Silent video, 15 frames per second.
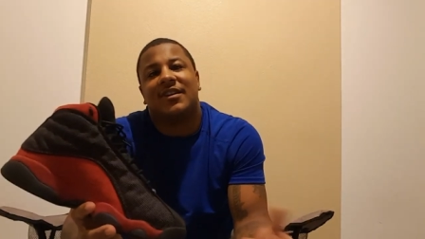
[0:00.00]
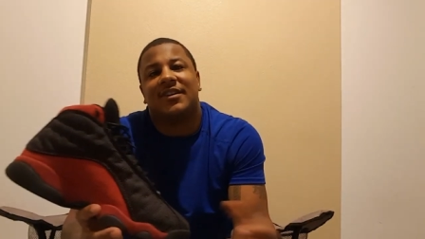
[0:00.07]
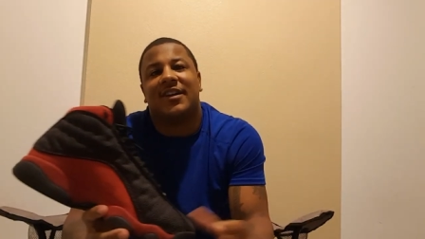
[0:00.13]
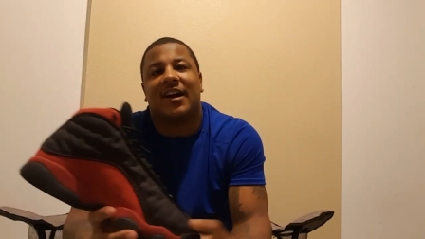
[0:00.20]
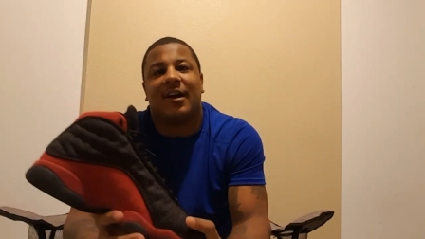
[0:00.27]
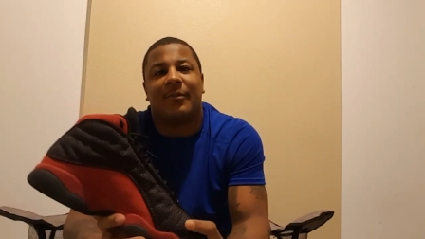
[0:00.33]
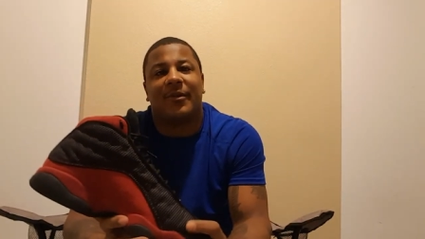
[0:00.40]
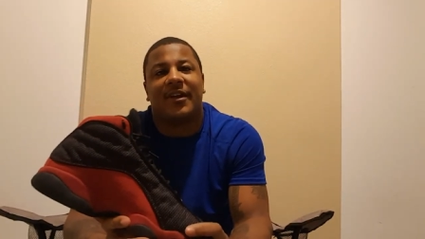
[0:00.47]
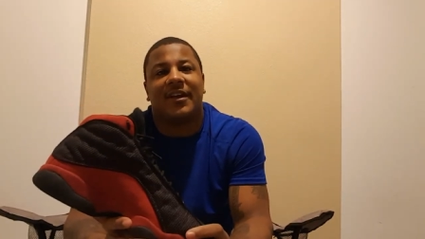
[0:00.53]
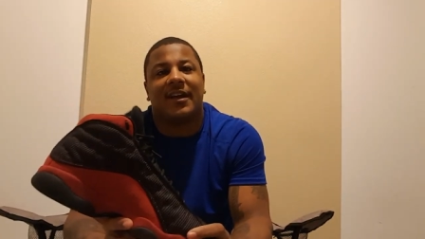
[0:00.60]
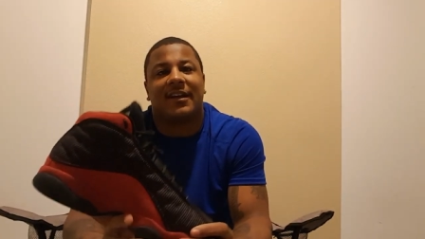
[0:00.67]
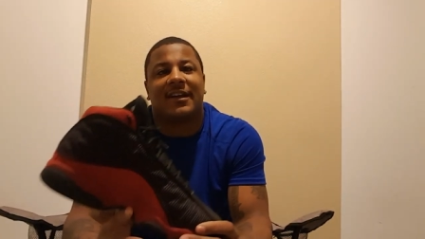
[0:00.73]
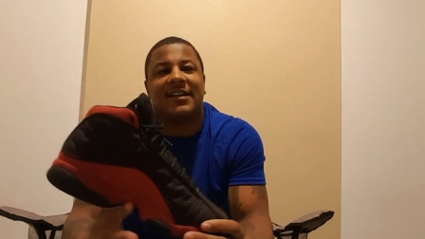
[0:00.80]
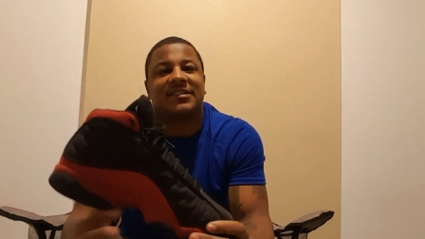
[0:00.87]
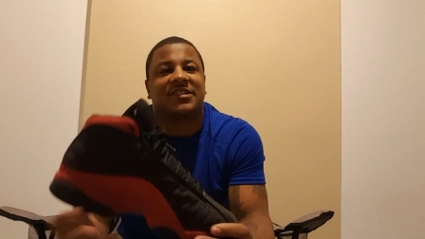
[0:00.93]
Nah, I mean,
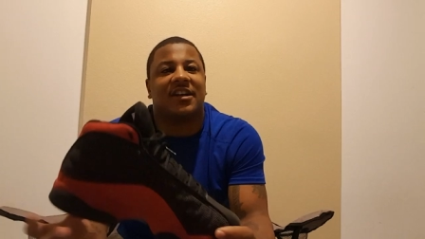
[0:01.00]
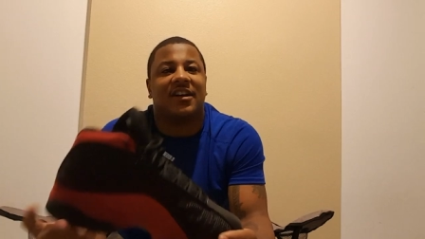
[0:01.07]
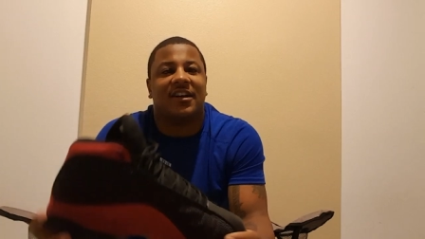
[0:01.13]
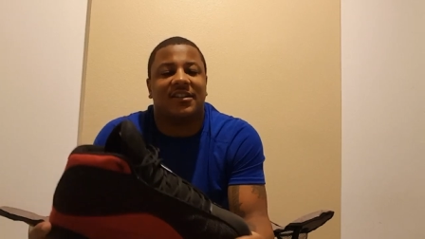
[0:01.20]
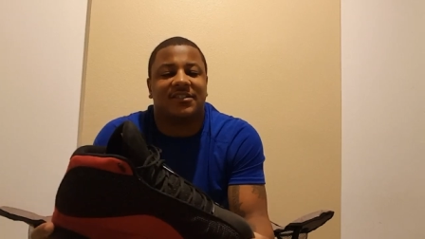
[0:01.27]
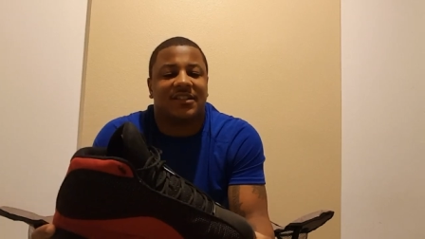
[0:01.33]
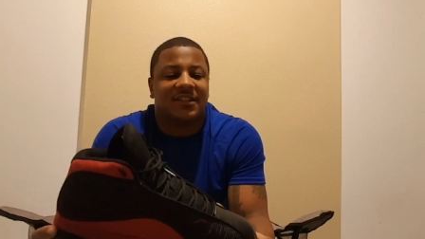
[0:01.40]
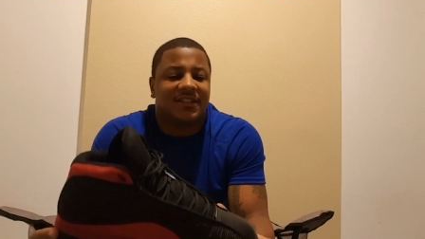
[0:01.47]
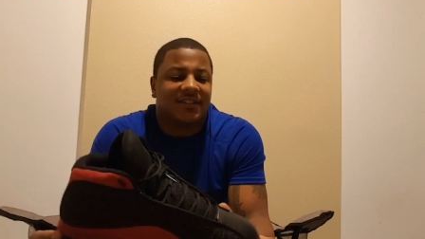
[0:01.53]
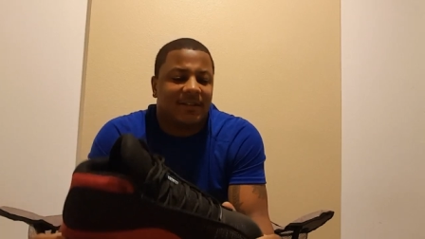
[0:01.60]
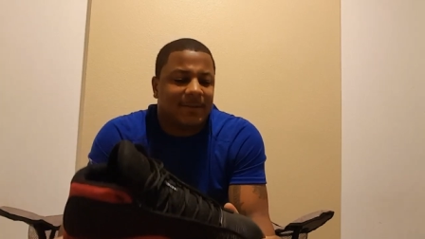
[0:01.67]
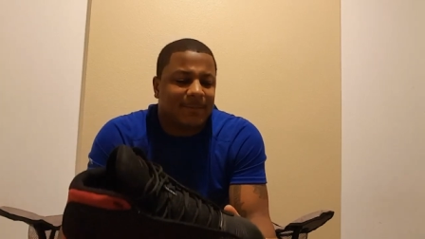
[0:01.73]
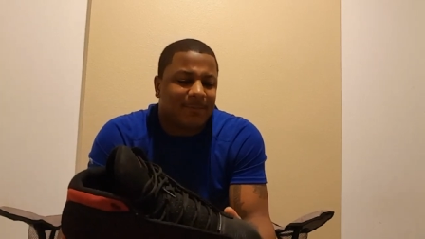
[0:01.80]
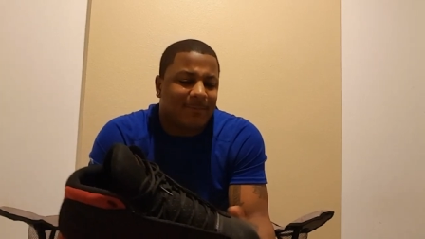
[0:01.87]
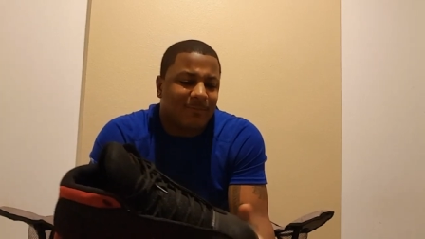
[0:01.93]
I guess because
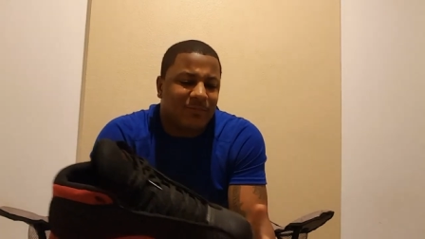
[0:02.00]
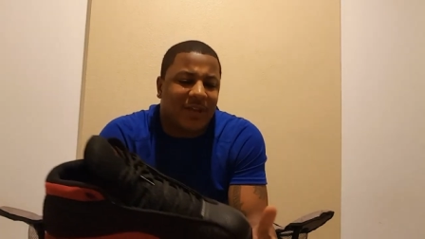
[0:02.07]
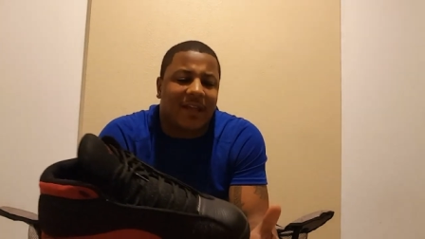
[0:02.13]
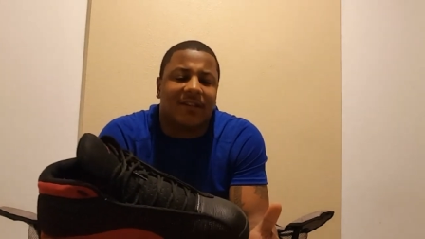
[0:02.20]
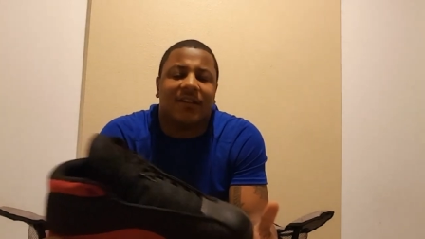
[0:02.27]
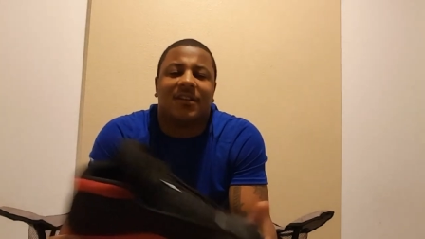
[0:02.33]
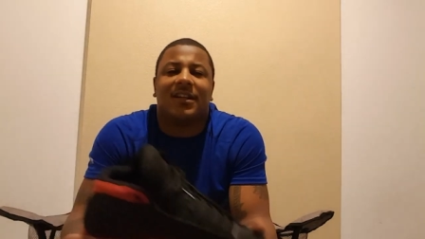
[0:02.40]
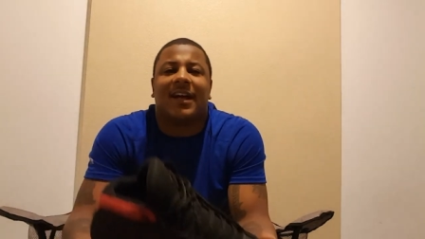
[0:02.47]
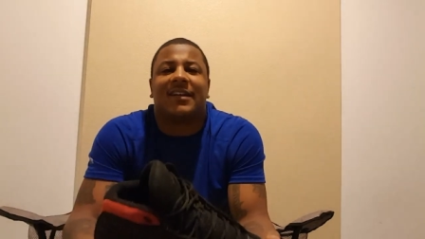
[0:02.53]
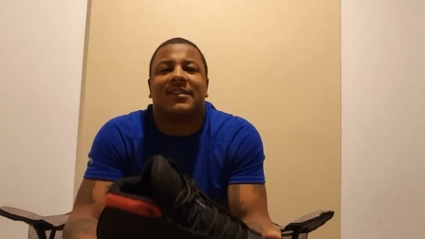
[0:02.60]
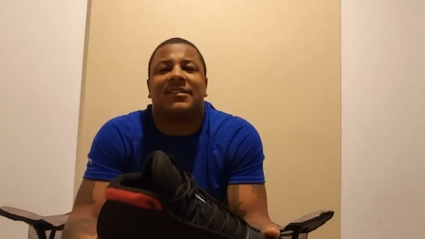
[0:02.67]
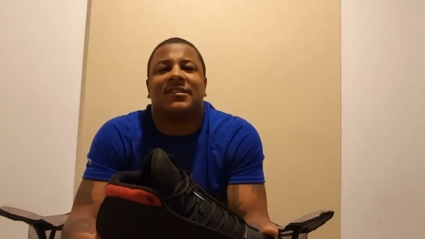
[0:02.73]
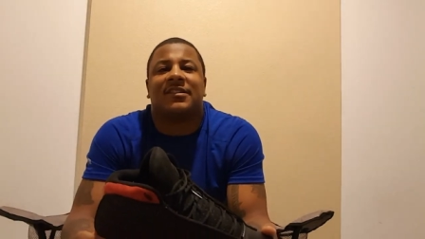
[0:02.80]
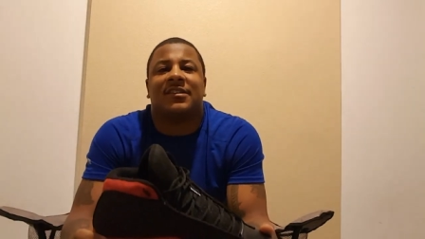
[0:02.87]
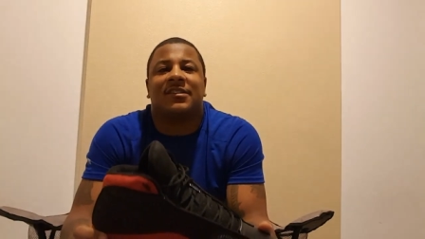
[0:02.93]
they look
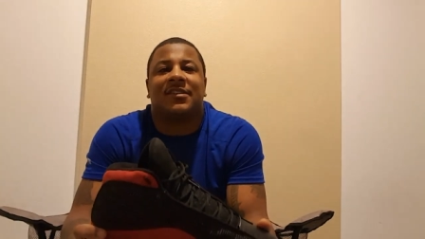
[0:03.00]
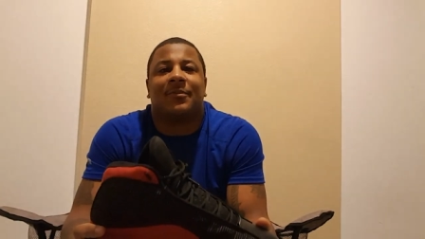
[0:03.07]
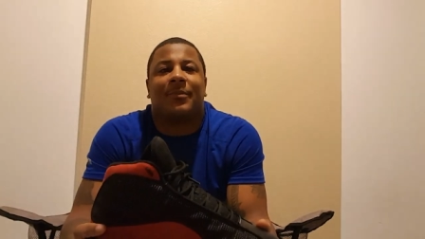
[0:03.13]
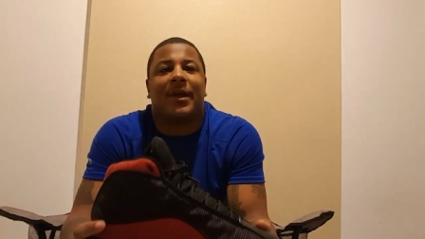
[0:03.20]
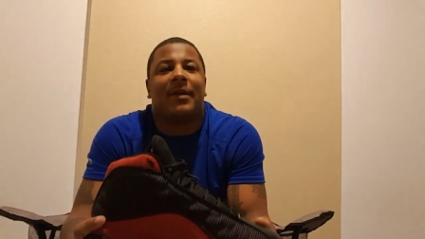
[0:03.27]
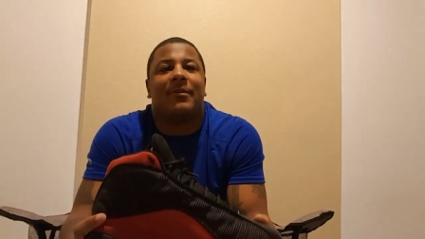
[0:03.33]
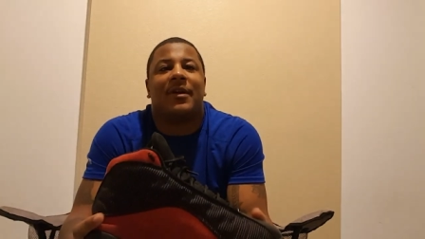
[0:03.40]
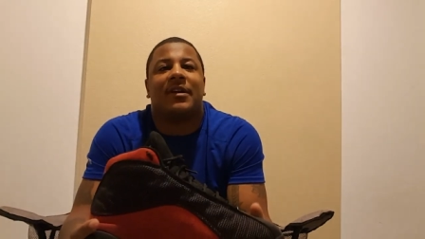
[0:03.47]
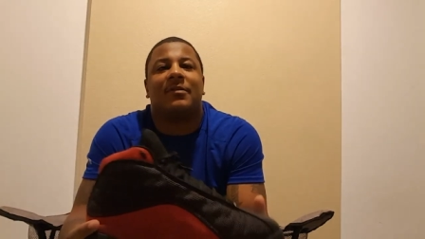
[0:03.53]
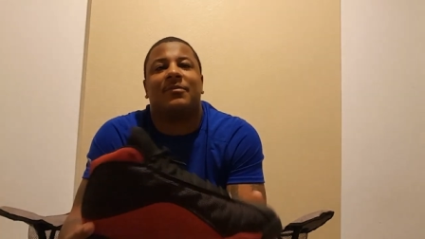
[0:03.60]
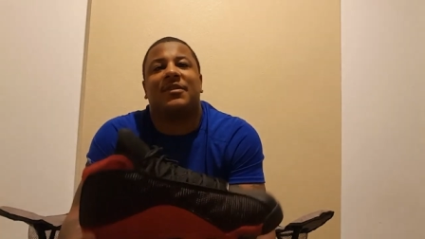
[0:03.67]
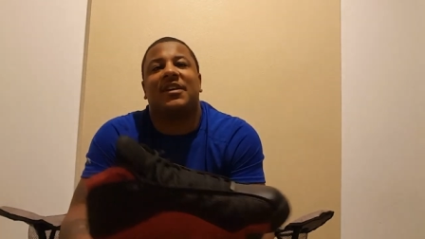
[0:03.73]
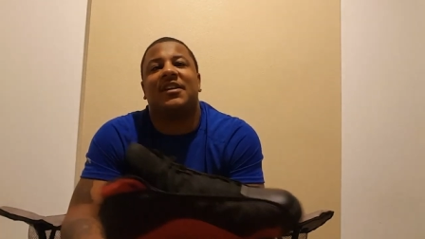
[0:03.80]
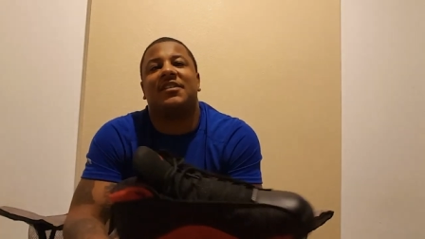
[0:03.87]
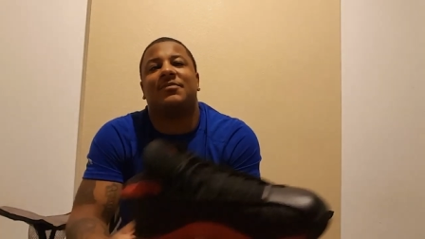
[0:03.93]
like the Bape
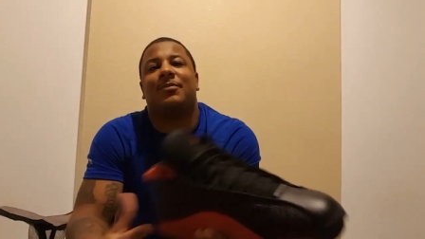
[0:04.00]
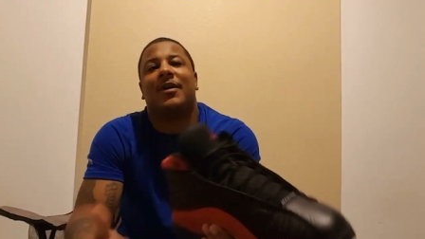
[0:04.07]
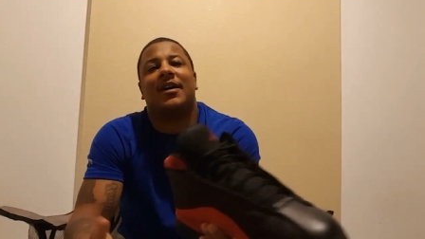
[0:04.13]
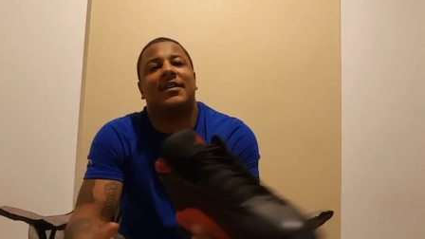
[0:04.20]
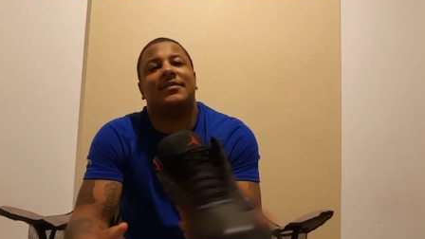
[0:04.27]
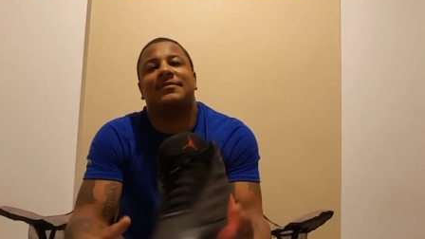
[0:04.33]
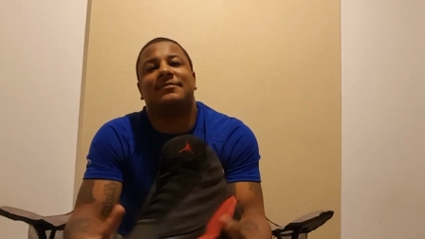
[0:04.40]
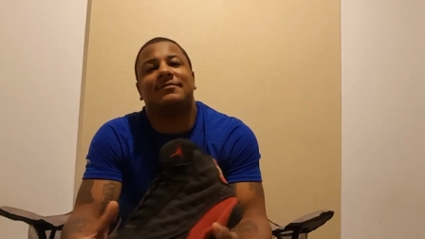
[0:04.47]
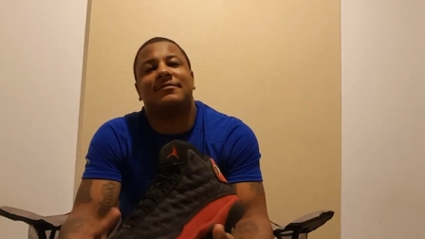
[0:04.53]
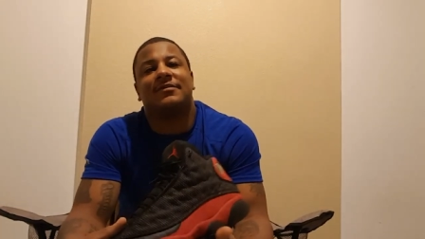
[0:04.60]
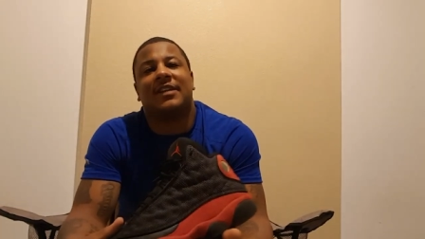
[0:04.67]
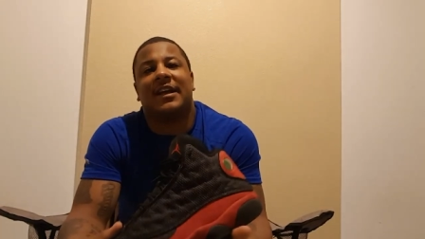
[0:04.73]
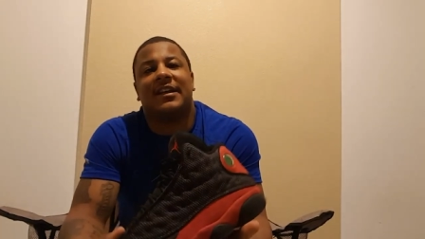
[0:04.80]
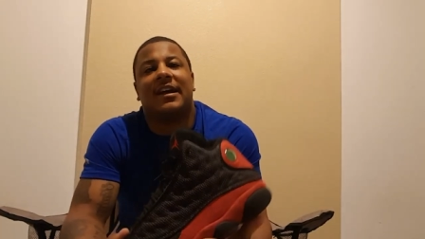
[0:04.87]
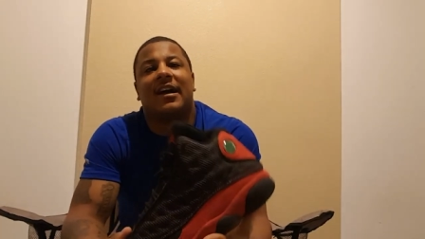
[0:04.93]
NMDs, but
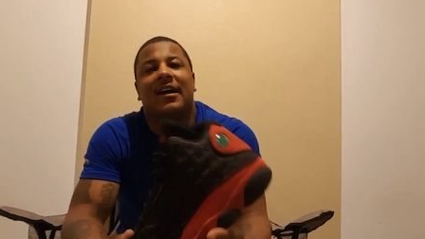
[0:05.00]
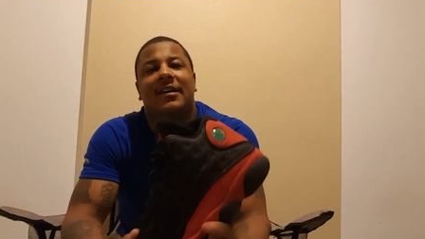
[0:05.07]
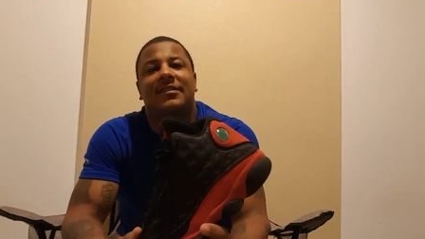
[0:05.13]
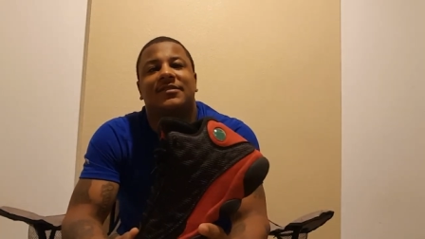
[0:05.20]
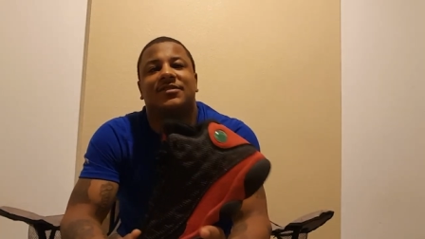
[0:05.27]
they not,